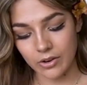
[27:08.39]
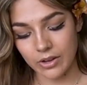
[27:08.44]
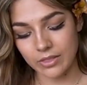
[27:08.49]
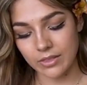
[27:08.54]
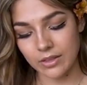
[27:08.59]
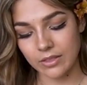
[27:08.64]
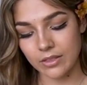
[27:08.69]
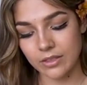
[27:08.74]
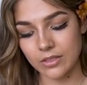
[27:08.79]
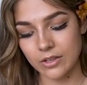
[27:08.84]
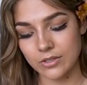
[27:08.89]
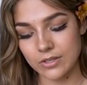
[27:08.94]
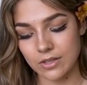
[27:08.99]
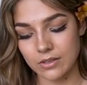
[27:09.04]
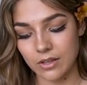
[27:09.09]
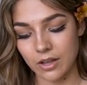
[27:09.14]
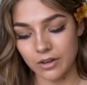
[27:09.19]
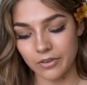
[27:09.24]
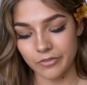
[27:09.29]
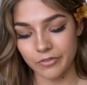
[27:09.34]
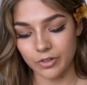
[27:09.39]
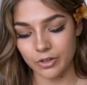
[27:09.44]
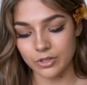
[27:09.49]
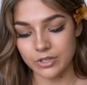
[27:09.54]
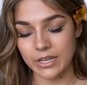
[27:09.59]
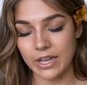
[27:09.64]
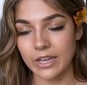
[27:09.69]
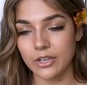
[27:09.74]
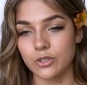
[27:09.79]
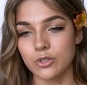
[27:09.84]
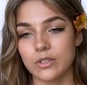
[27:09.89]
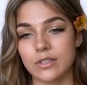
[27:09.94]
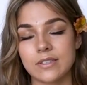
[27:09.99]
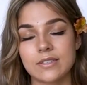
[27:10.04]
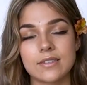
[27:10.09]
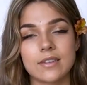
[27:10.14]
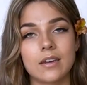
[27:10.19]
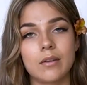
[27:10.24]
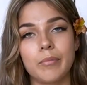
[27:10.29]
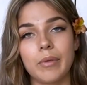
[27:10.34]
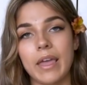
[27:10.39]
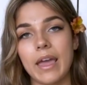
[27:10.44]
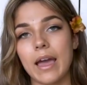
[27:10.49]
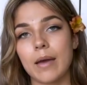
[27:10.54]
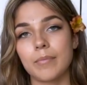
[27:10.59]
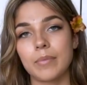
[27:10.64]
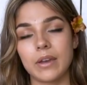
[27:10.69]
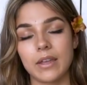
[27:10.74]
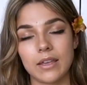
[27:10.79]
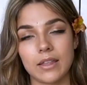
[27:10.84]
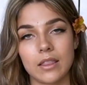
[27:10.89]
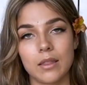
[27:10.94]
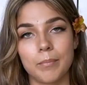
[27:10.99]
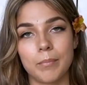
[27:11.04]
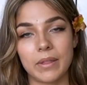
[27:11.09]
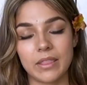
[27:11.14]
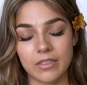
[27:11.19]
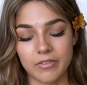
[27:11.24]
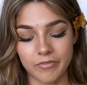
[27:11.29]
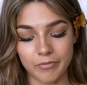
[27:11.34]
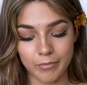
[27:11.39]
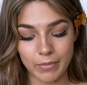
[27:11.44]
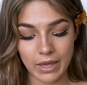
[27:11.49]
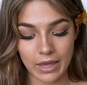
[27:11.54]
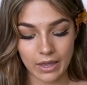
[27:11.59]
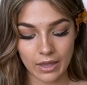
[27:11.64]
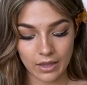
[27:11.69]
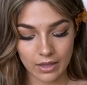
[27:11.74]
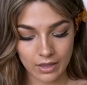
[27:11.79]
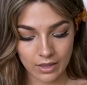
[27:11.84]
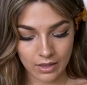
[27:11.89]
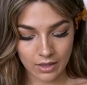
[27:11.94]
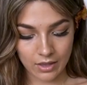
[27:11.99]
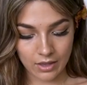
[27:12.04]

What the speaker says: I think that there's a lot of flirtation that's going to be happening in the month of May.